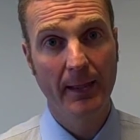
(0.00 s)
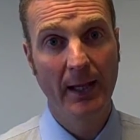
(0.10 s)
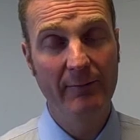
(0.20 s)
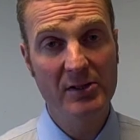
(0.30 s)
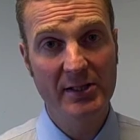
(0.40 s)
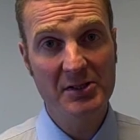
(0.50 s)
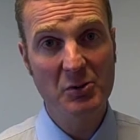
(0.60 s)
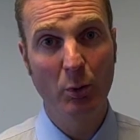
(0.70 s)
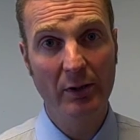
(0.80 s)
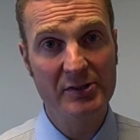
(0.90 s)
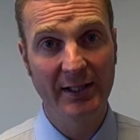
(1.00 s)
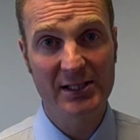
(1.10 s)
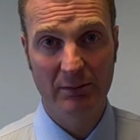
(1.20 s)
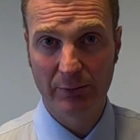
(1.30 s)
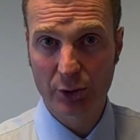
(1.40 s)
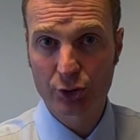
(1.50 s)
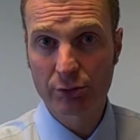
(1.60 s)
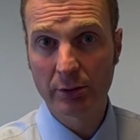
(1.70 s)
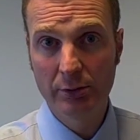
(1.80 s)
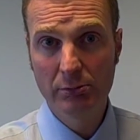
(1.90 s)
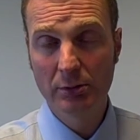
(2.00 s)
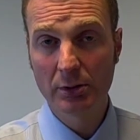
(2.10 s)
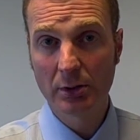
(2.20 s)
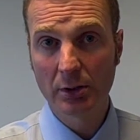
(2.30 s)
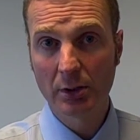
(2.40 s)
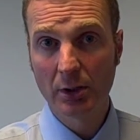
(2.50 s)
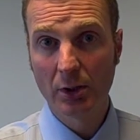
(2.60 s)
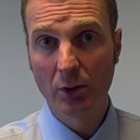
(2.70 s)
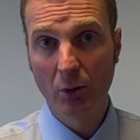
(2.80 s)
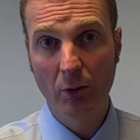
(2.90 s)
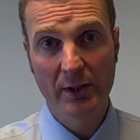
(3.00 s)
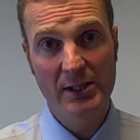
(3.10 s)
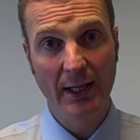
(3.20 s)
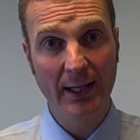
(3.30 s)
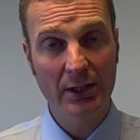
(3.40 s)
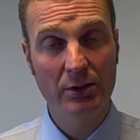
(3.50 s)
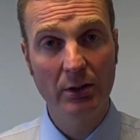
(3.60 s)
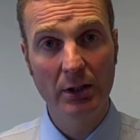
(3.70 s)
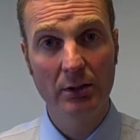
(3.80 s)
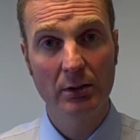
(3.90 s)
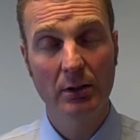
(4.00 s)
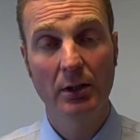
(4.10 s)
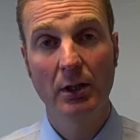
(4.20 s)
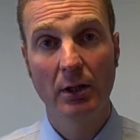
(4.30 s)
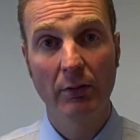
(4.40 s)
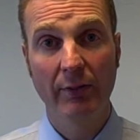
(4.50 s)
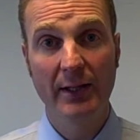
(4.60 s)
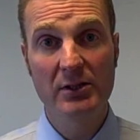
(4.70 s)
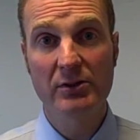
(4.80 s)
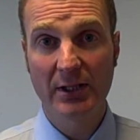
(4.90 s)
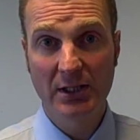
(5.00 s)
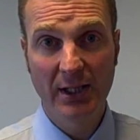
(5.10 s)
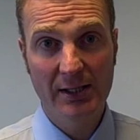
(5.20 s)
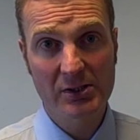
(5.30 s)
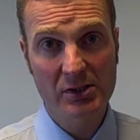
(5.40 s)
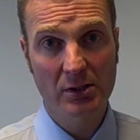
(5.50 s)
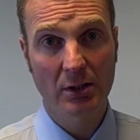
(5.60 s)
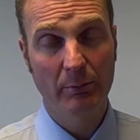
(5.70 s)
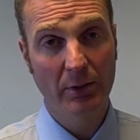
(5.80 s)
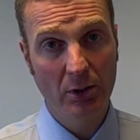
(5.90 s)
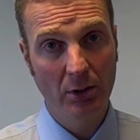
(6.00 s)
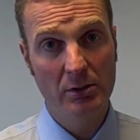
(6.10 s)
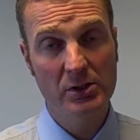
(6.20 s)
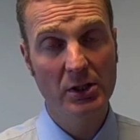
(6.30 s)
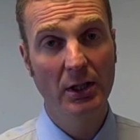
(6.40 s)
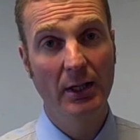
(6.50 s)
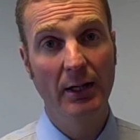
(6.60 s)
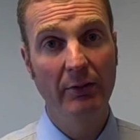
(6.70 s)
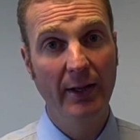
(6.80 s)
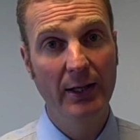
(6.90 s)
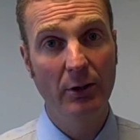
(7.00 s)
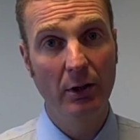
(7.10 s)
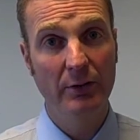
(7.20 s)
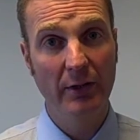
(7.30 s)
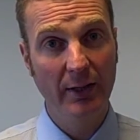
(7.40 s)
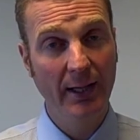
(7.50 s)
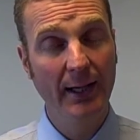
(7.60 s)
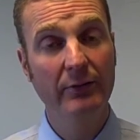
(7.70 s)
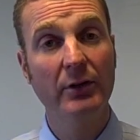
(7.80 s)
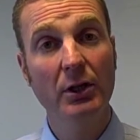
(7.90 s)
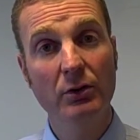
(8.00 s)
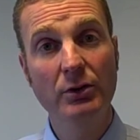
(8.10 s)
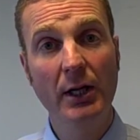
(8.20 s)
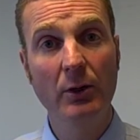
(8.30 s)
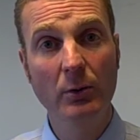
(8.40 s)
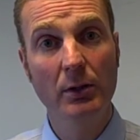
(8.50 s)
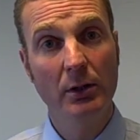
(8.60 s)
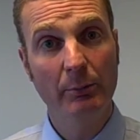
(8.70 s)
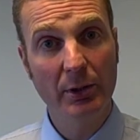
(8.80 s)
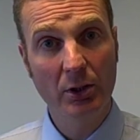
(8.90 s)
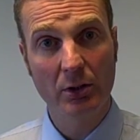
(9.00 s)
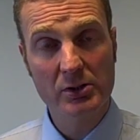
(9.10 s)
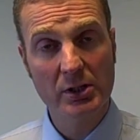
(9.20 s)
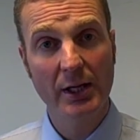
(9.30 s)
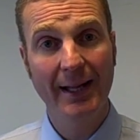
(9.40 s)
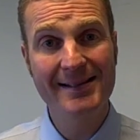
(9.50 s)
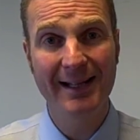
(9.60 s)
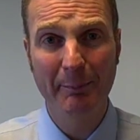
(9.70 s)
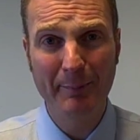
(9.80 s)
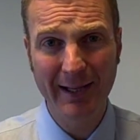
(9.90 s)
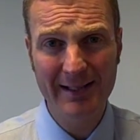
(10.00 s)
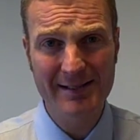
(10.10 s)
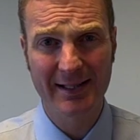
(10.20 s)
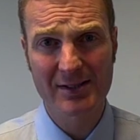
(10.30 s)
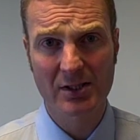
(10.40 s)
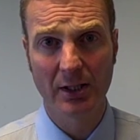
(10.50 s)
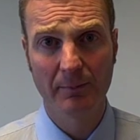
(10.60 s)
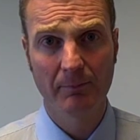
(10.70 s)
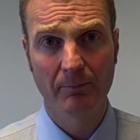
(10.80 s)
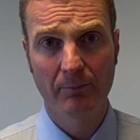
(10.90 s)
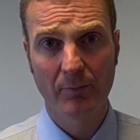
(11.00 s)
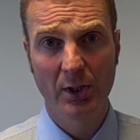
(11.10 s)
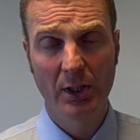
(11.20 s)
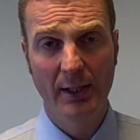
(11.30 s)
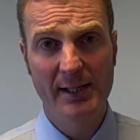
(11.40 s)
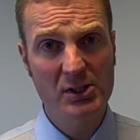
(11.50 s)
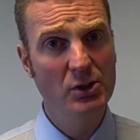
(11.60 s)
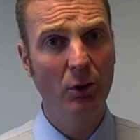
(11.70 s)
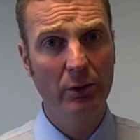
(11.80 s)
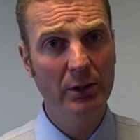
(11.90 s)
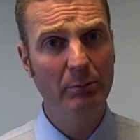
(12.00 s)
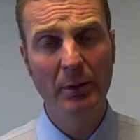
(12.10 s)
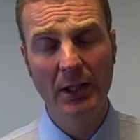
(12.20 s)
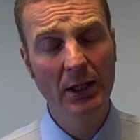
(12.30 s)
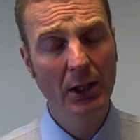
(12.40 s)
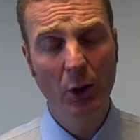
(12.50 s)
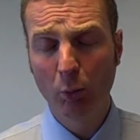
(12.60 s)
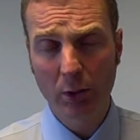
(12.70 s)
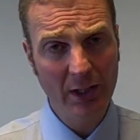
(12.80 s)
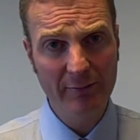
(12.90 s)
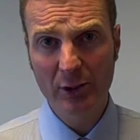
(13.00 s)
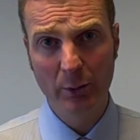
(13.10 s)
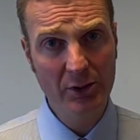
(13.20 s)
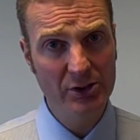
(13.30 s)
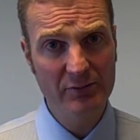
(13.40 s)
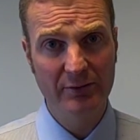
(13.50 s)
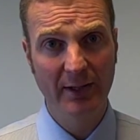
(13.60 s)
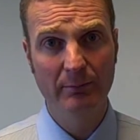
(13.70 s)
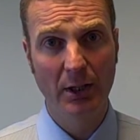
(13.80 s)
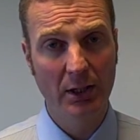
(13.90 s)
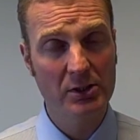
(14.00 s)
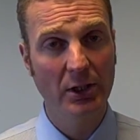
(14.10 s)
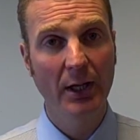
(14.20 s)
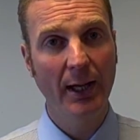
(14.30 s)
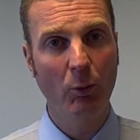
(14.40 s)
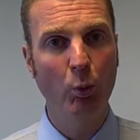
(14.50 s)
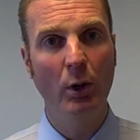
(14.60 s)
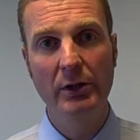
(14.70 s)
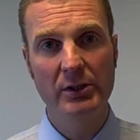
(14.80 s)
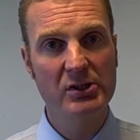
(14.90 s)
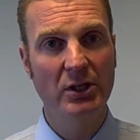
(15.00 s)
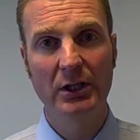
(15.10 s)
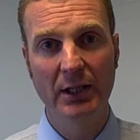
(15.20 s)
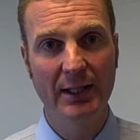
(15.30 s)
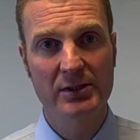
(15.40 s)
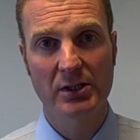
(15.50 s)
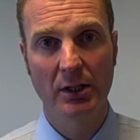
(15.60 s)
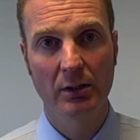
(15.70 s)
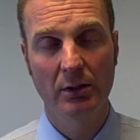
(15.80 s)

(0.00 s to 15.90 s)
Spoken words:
If it says to what extent is something true, or is it accurate, then you say yes, because, and then on the other hand, no, because. It's that balanced answer. It's not going to be, whatever the question is for 10 marks, a one-sided answer.